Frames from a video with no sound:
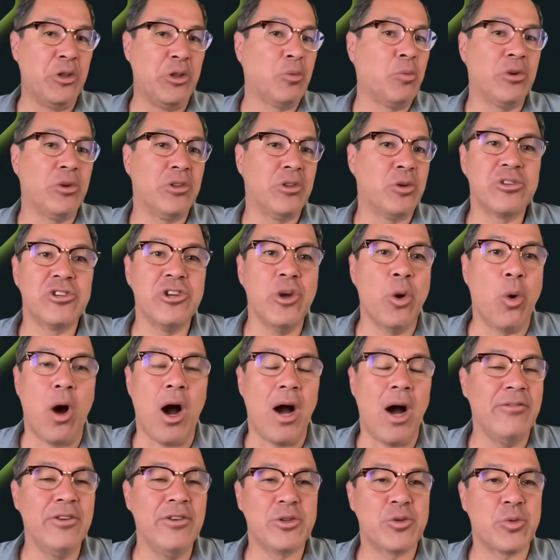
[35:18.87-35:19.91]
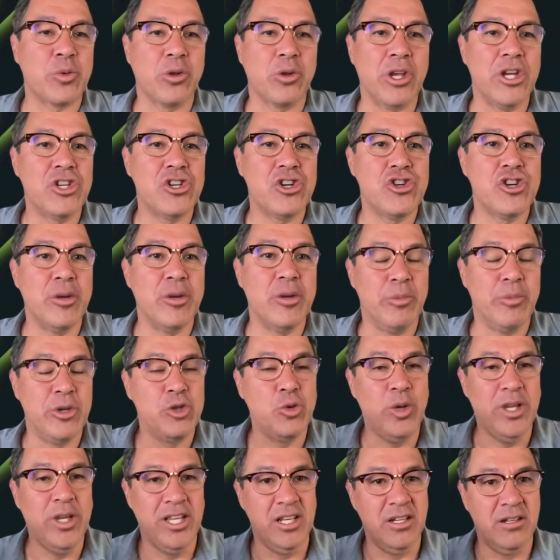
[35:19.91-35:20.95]
there was no obvious relationship
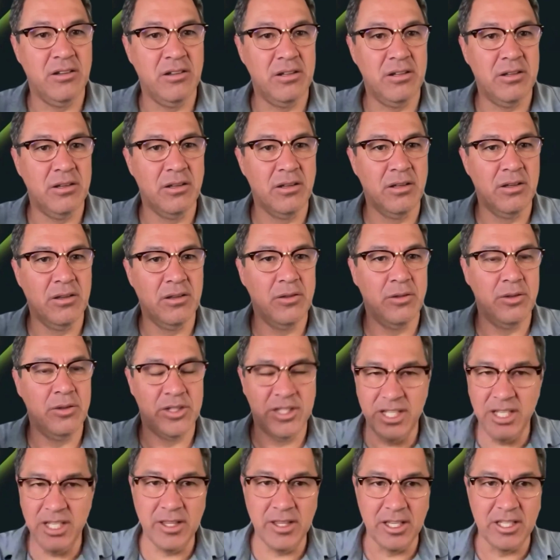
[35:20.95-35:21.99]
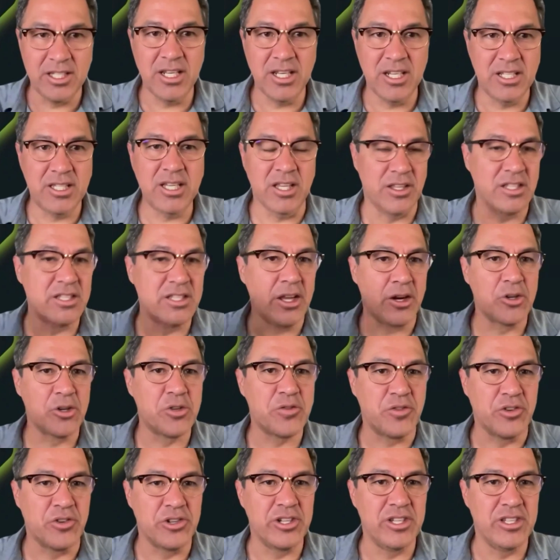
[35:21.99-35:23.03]
between the CDC, the
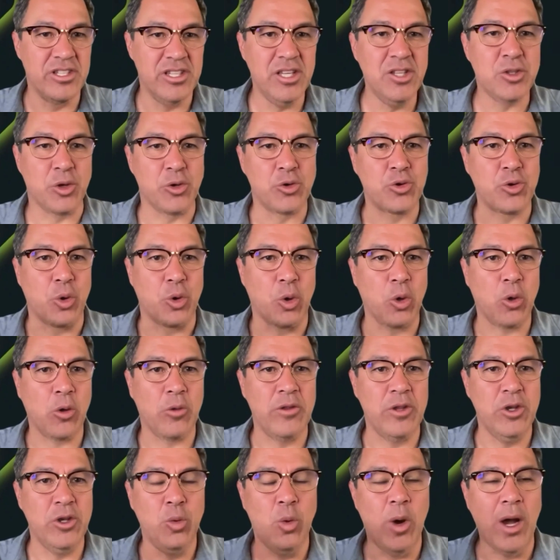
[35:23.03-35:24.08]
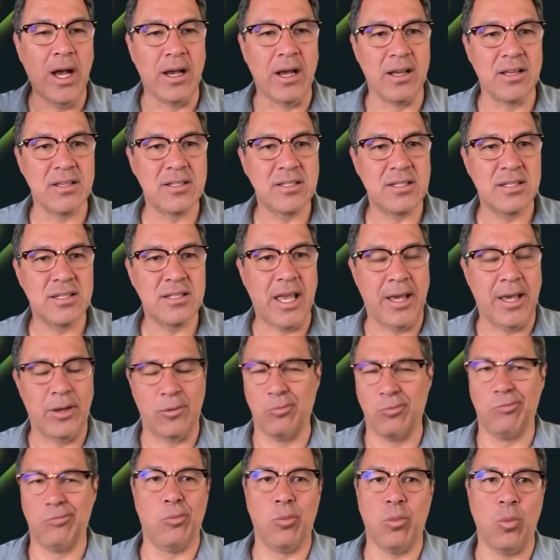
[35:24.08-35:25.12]
Centers for Disease Control in the US,
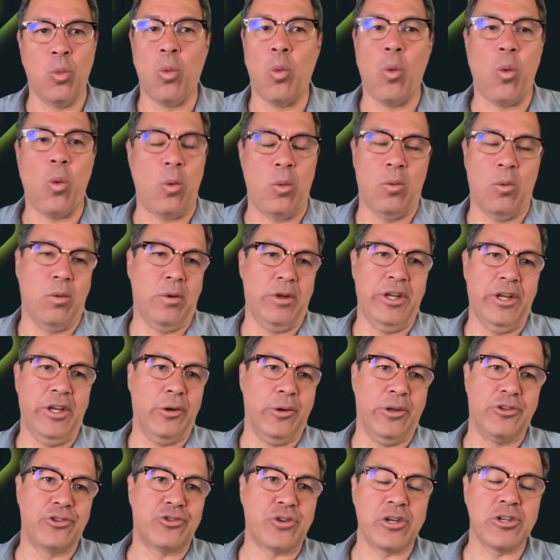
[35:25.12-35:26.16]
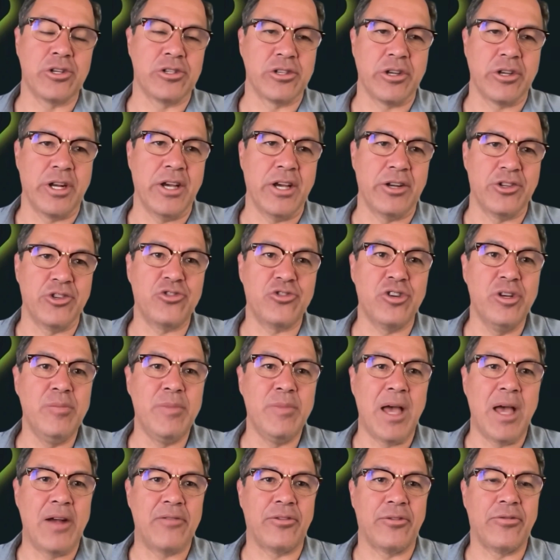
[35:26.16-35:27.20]
and instructions on how to
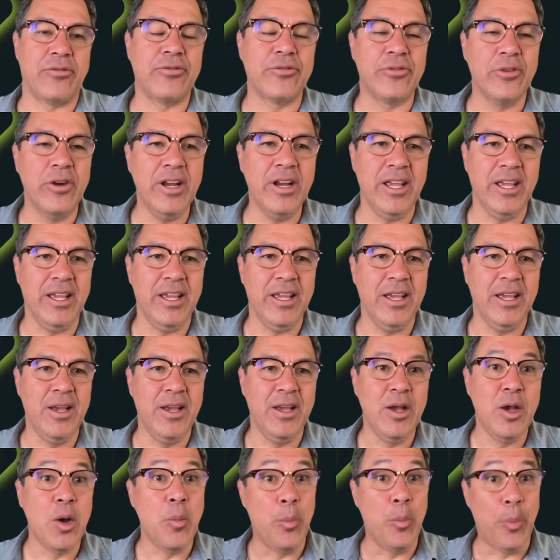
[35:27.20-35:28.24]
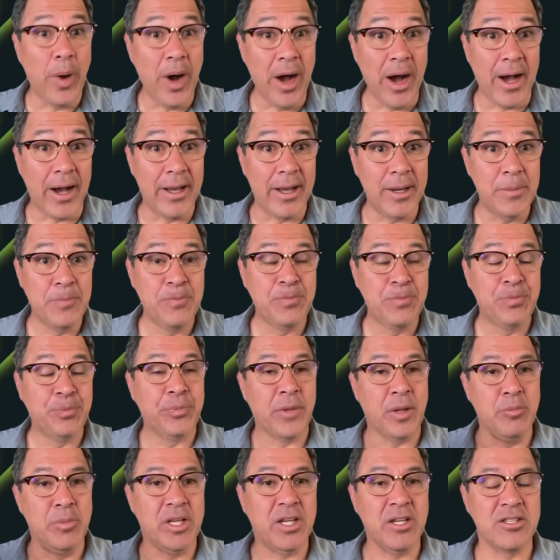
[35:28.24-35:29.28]
stream that for free. But
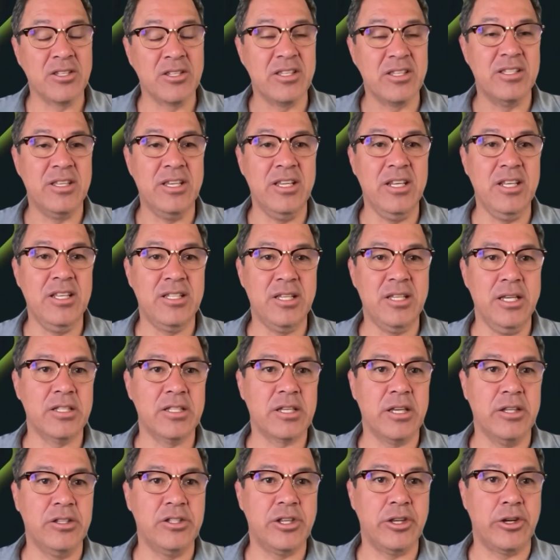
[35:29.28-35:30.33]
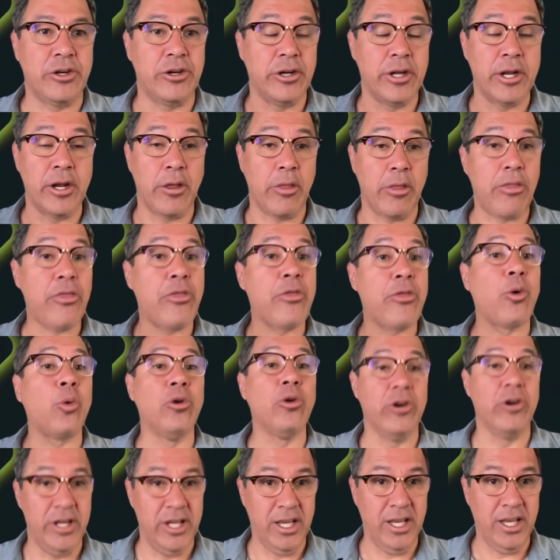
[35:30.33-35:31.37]
because the CDC is considered an
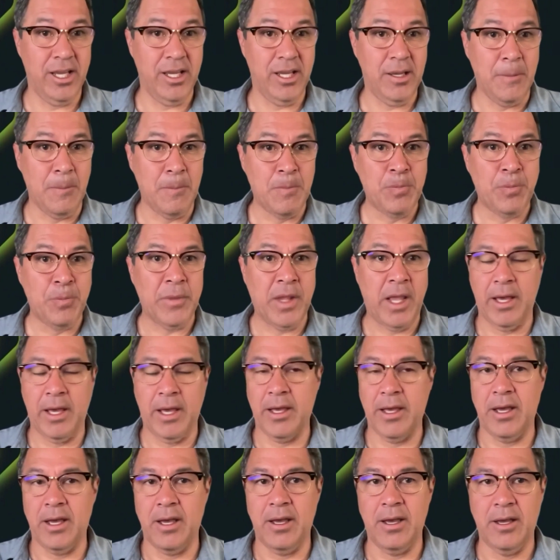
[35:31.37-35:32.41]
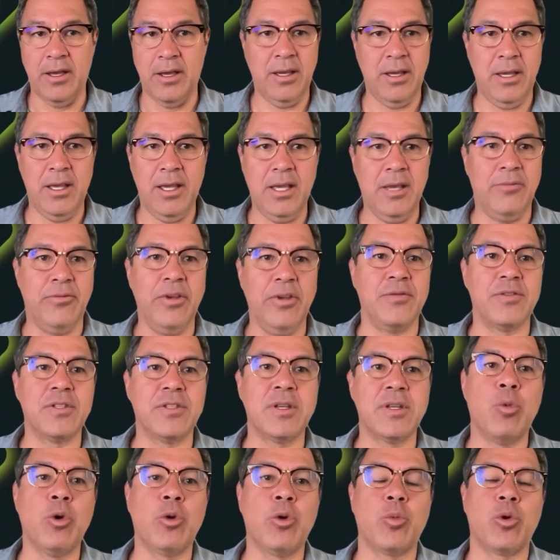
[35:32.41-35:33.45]
authority, if
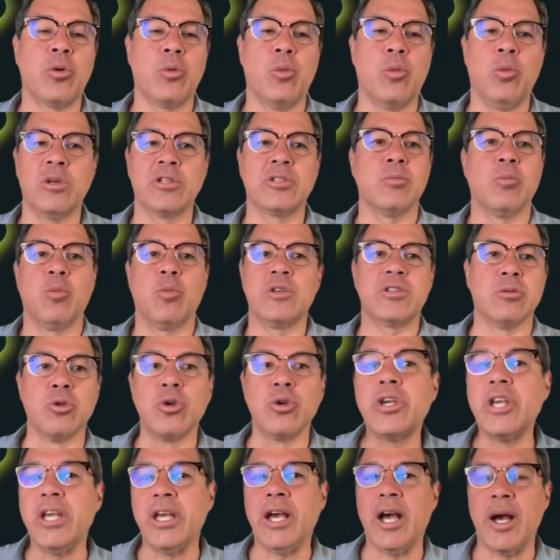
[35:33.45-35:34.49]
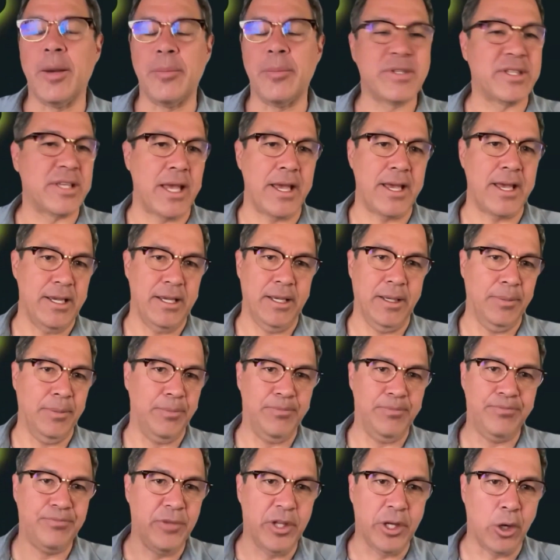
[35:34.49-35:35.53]
someone was looking up, say,
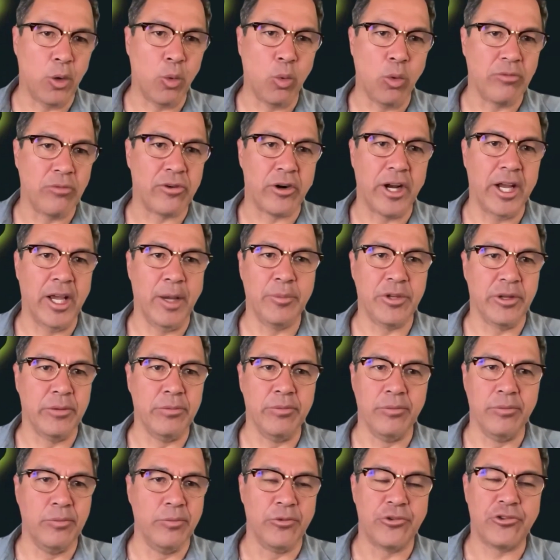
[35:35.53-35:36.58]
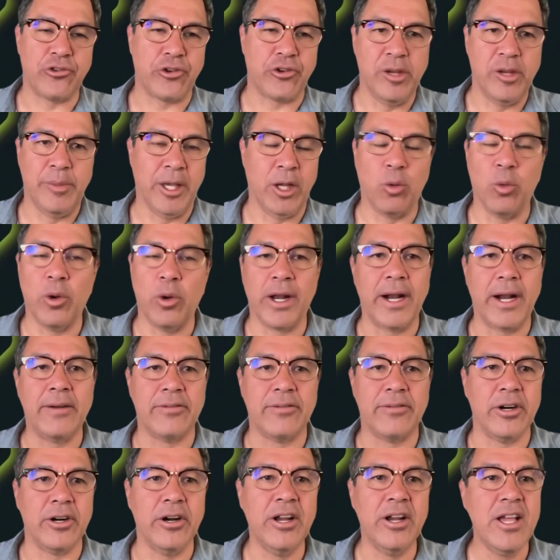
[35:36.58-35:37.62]
Wolverhampton streaming,
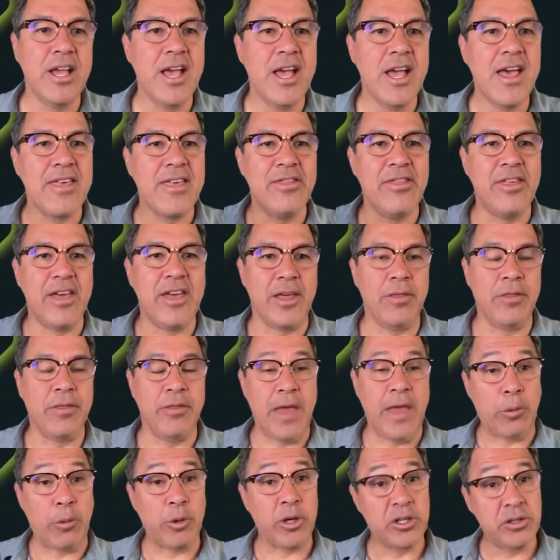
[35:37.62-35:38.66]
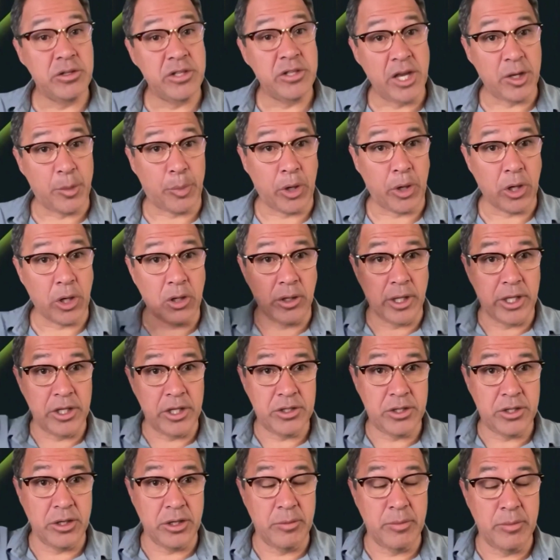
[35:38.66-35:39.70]
whatever, then that would tend to
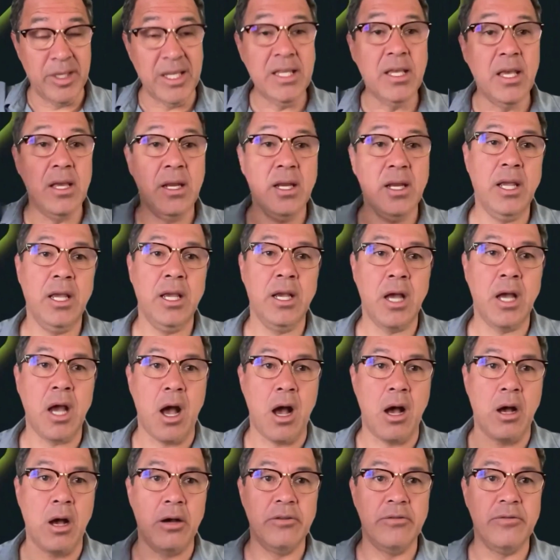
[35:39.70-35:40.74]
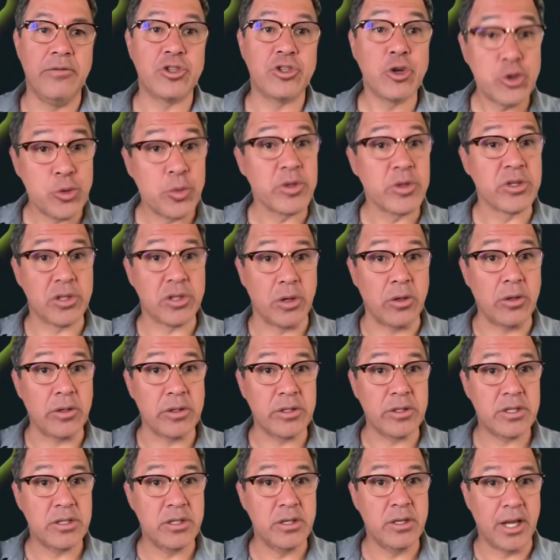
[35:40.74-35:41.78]
percolate to the beginning of search
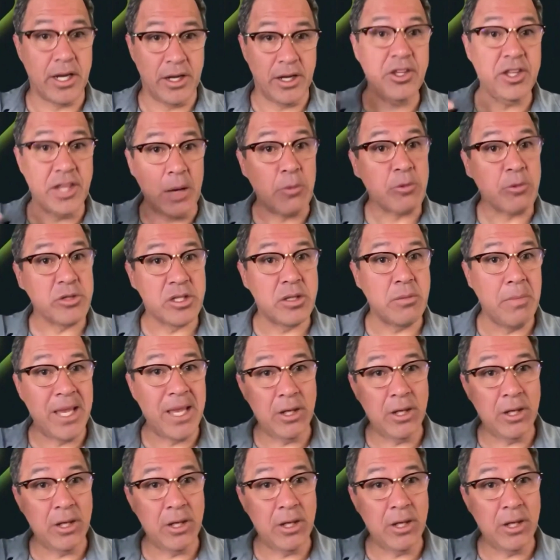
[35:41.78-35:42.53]
results. And I think that was